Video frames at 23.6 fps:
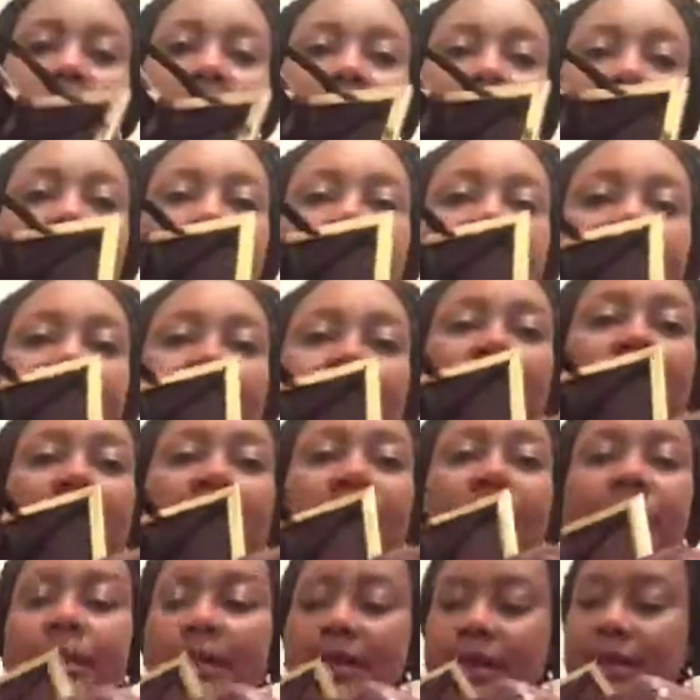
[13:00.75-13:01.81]
and the
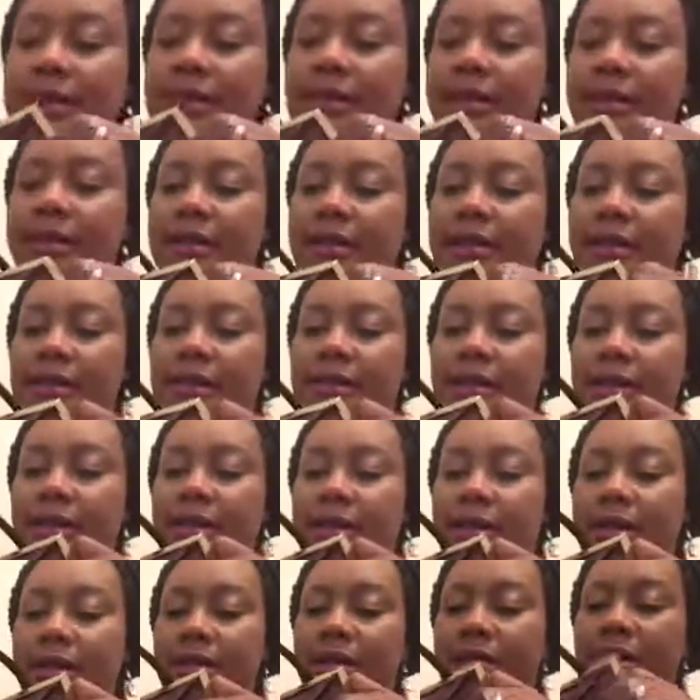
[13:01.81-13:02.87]
inside is just
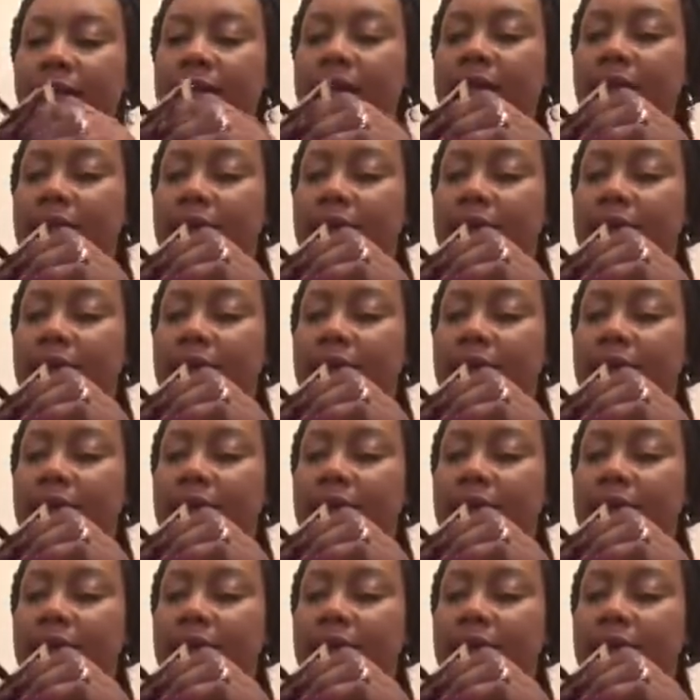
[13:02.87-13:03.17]
a